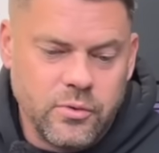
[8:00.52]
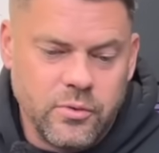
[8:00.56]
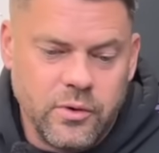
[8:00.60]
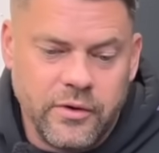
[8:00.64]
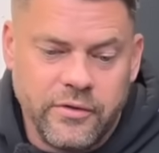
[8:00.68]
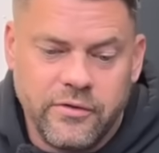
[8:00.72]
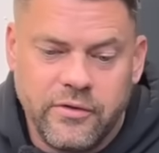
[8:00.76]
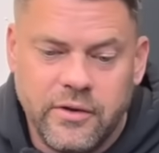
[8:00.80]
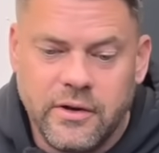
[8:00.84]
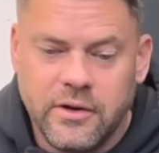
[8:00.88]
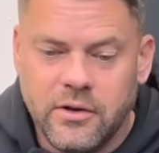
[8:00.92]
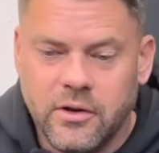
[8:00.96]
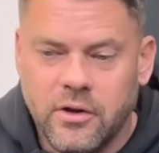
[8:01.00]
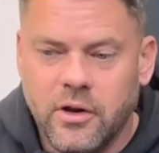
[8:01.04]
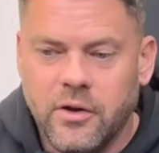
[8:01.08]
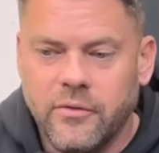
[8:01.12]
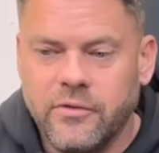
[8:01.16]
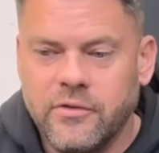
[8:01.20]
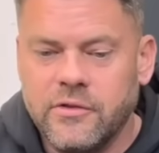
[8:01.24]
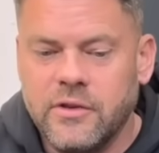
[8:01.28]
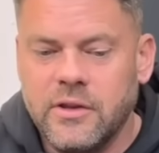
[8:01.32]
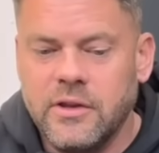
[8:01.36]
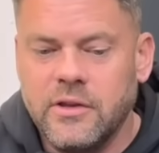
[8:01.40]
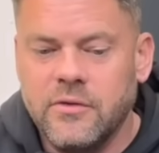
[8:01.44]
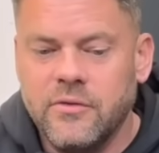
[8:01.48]
I said, look,
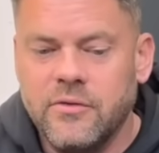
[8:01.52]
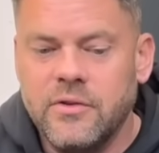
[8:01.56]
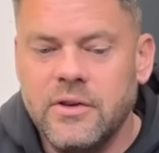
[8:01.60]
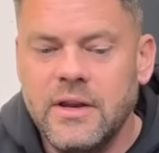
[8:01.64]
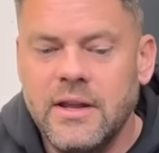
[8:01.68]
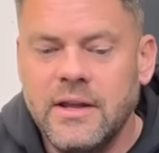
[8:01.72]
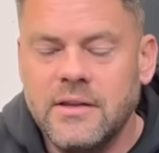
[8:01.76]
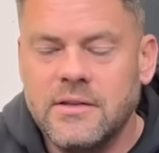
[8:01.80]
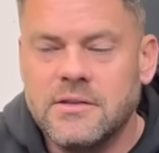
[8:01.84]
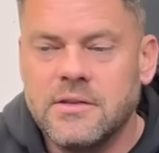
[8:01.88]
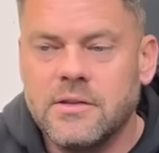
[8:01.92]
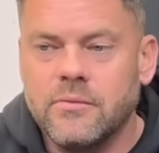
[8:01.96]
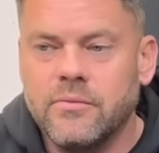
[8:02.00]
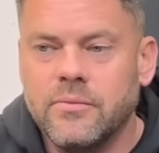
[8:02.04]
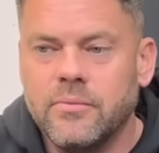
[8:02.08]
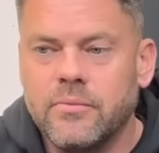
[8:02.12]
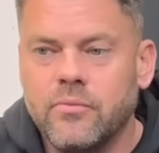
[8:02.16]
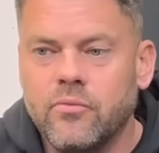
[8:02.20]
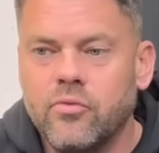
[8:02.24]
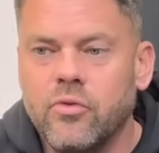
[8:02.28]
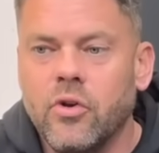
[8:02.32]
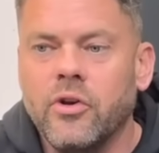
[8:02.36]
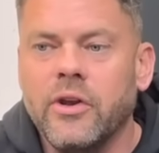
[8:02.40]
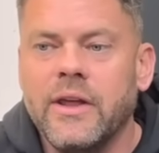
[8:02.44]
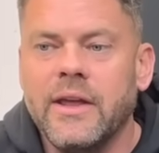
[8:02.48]
obviously you need to
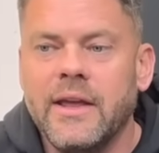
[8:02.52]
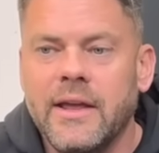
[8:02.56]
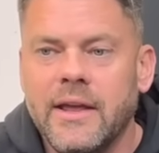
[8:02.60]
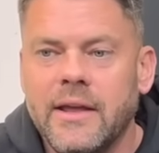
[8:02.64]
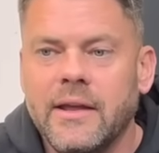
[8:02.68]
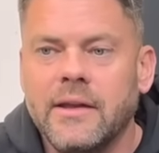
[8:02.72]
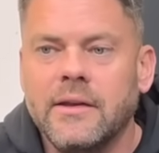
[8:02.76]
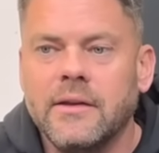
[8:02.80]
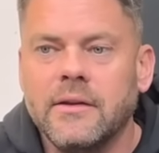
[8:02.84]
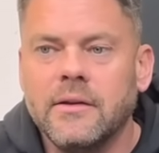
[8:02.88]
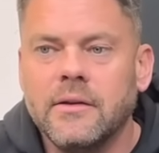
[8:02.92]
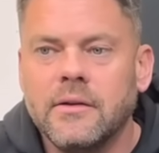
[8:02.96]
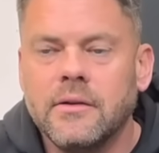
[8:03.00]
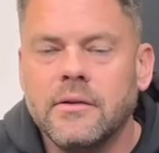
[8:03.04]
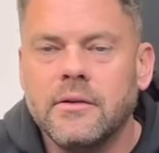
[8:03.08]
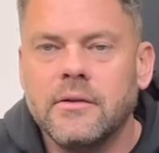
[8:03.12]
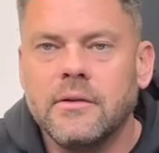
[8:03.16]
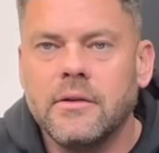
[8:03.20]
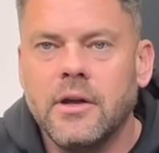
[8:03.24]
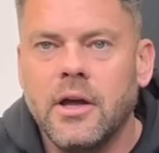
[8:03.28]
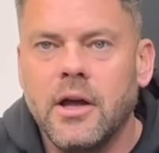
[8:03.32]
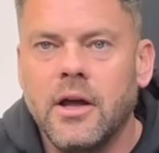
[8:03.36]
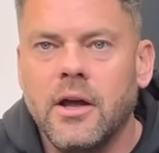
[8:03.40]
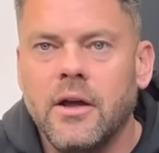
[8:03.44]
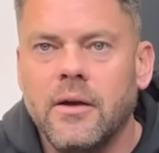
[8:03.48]
run it in
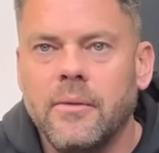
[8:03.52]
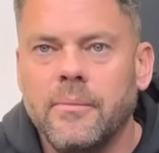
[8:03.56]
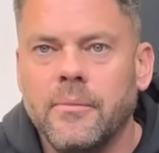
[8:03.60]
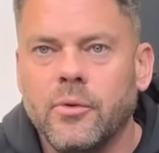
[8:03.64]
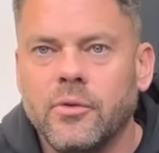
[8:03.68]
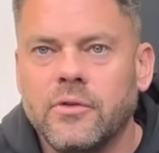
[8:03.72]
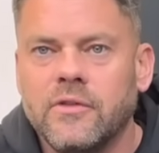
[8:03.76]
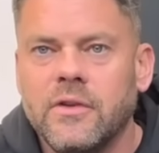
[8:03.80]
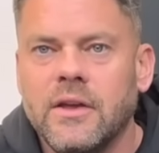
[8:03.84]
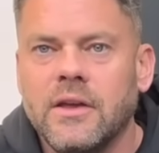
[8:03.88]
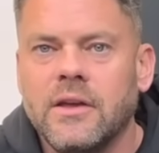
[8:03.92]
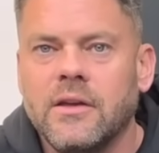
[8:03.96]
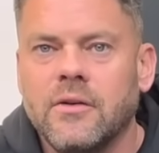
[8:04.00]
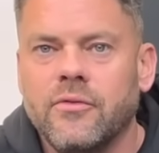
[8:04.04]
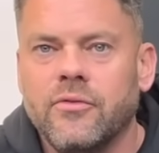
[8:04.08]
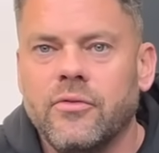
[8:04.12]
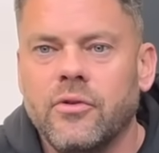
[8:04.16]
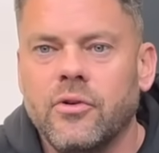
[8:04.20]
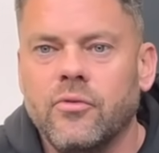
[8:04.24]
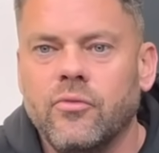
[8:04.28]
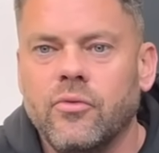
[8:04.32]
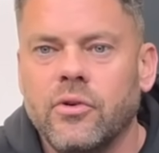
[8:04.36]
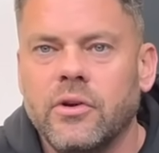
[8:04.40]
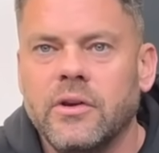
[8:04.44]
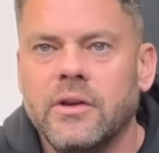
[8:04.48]
or take it for a
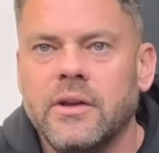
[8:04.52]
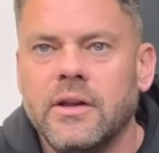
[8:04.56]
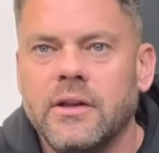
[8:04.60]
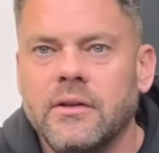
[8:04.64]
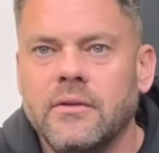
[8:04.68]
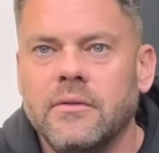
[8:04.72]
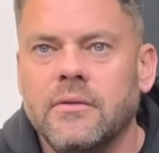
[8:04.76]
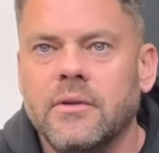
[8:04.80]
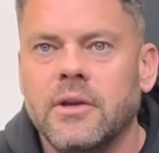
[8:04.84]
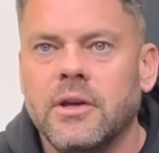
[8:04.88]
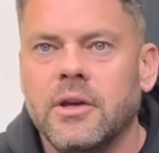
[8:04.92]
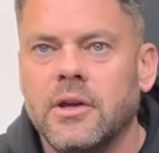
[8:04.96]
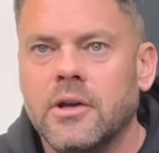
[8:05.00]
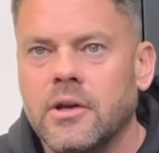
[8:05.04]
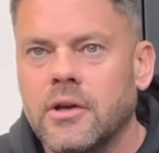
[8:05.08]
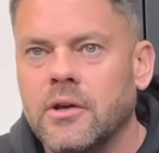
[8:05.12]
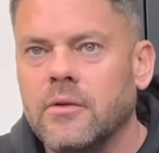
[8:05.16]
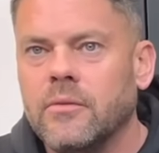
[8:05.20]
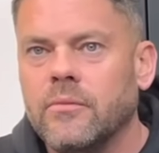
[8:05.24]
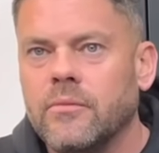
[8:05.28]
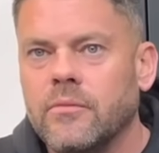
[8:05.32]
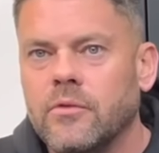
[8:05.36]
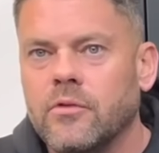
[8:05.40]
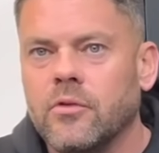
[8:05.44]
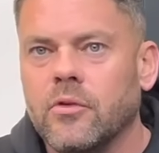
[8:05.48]
run in
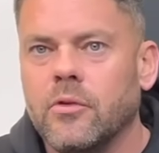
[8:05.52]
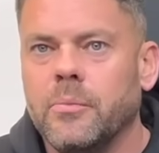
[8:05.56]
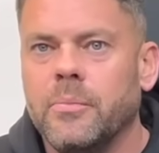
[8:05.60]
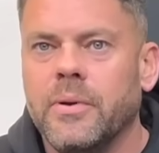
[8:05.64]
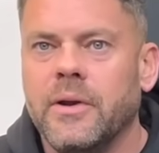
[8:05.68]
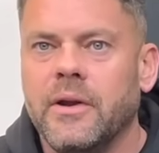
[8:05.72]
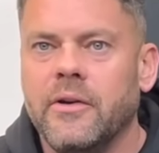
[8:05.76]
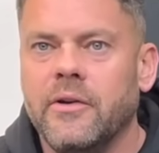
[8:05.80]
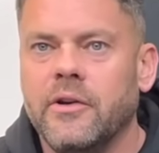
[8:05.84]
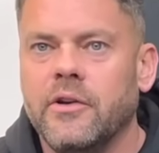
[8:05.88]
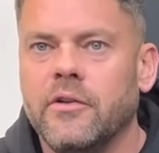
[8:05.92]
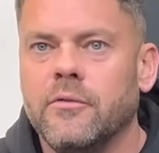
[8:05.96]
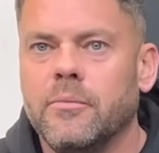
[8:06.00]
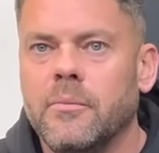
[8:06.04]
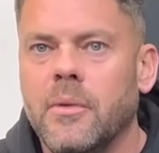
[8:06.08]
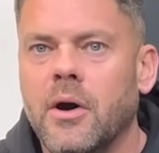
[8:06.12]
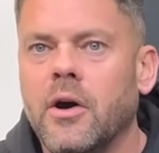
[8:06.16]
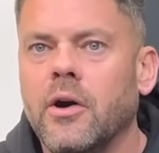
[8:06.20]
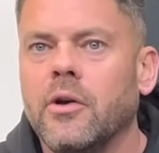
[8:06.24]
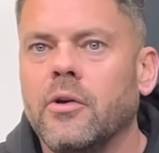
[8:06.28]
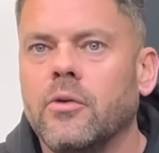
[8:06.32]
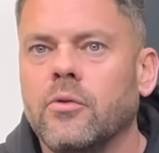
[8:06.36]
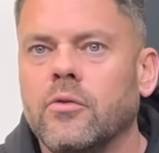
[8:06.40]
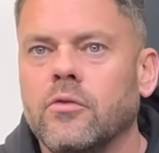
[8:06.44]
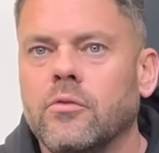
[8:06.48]
sort of period of
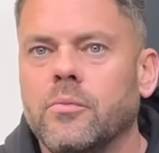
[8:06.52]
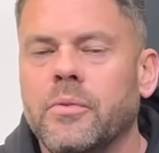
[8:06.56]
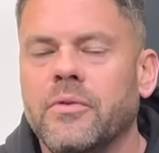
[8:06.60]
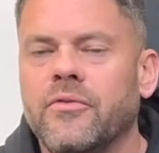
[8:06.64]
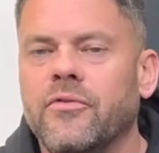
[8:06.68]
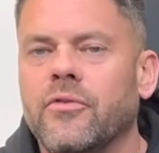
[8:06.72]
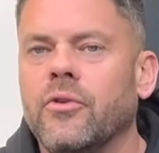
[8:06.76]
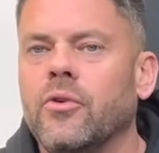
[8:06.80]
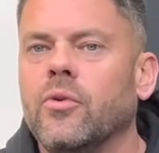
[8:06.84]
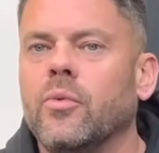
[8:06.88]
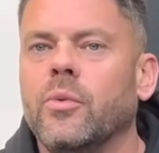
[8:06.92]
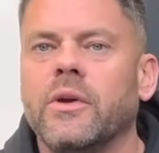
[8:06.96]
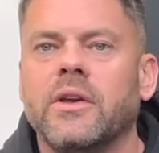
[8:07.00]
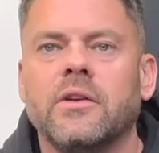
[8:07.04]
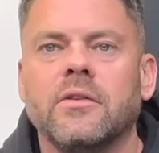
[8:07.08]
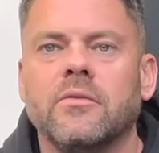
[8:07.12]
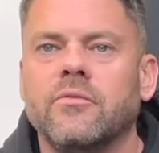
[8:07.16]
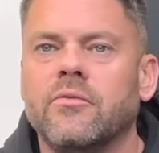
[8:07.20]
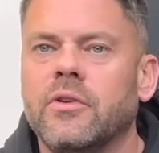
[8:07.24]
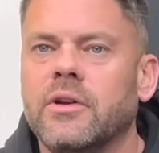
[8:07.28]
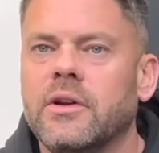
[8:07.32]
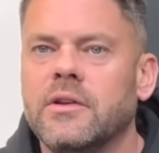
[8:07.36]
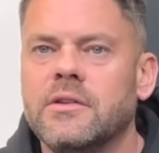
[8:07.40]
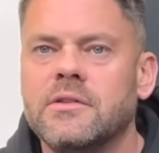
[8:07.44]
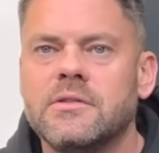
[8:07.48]
miles before we can
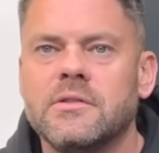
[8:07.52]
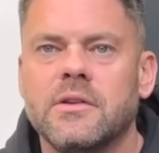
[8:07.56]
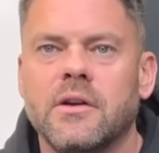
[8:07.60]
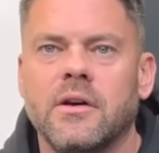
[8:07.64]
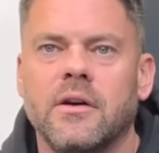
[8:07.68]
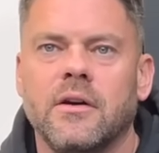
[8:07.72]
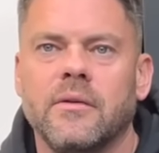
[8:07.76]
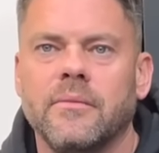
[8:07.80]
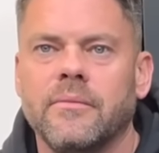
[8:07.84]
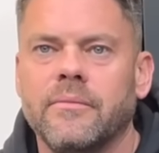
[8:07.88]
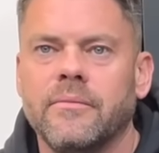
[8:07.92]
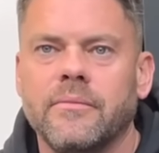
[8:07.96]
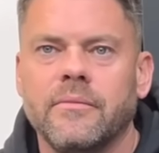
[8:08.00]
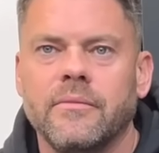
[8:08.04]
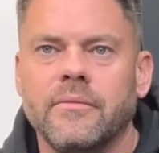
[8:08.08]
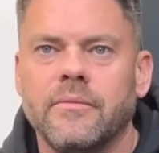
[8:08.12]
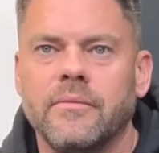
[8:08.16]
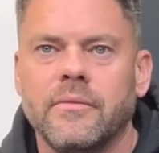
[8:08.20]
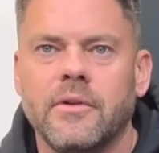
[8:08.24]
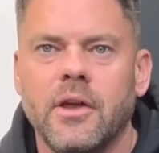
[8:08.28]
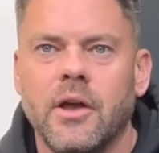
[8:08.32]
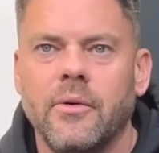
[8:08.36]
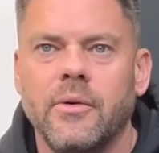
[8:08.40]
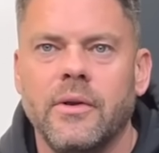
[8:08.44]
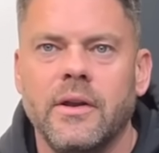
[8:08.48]
really start
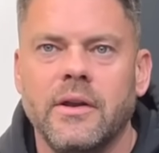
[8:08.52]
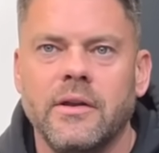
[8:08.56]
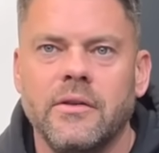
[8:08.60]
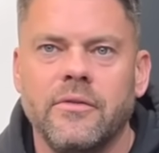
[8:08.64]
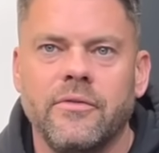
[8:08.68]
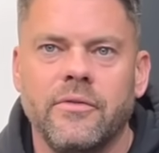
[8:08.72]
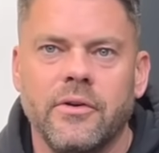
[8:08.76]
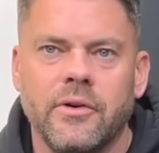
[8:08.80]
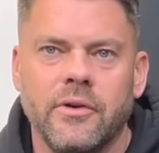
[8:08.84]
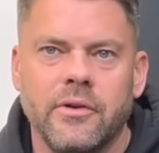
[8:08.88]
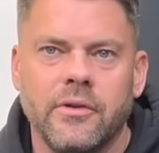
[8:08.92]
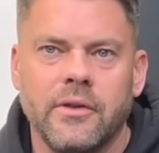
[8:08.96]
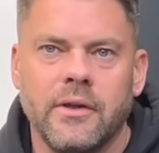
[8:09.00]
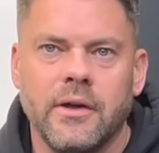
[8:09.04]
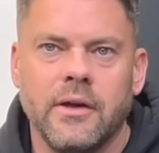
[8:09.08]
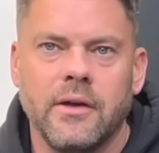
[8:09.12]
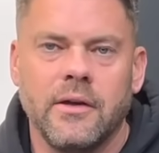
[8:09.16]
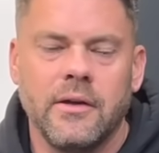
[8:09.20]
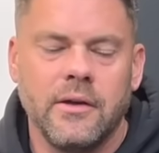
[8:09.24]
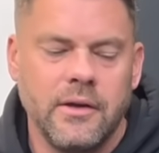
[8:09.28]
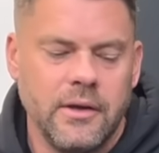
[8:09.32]
going any further.